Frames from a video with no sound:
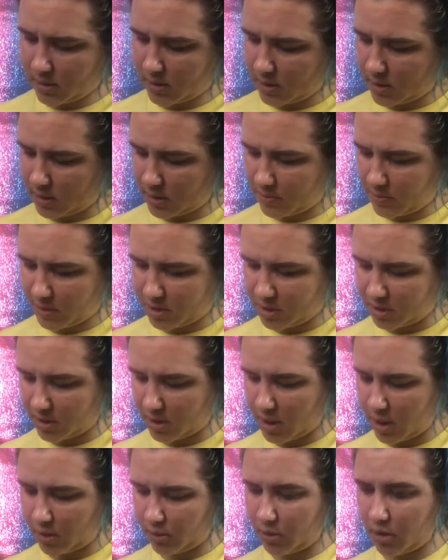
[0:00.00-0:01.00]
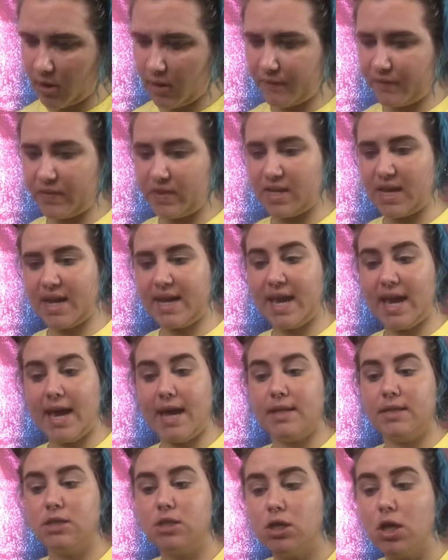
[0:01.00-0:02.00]
get as much of the color off as I
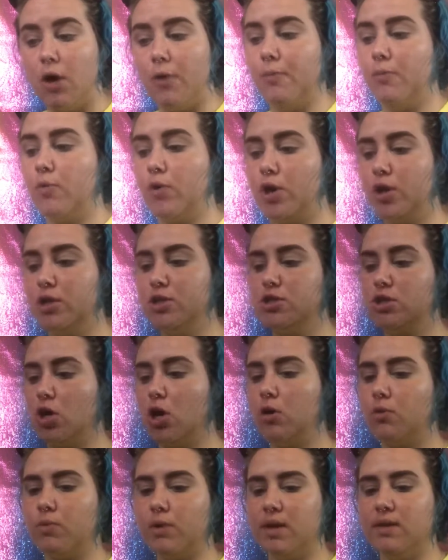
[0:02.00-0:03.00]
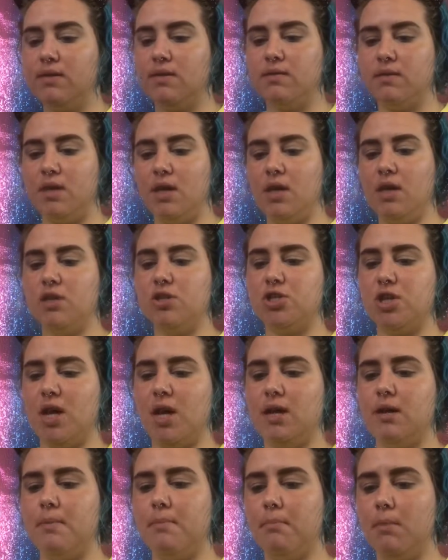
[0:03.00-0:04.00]
can. So we're gonna start with the
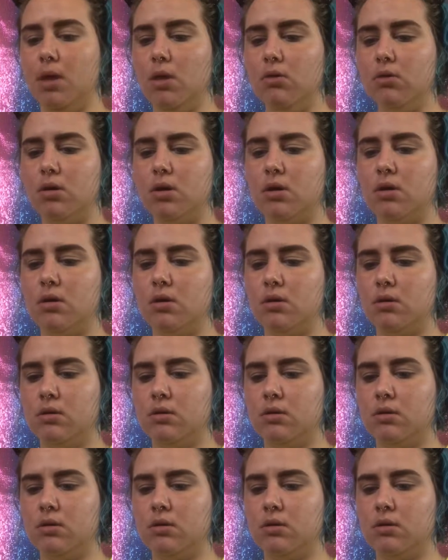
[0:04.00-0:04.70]
shade Milk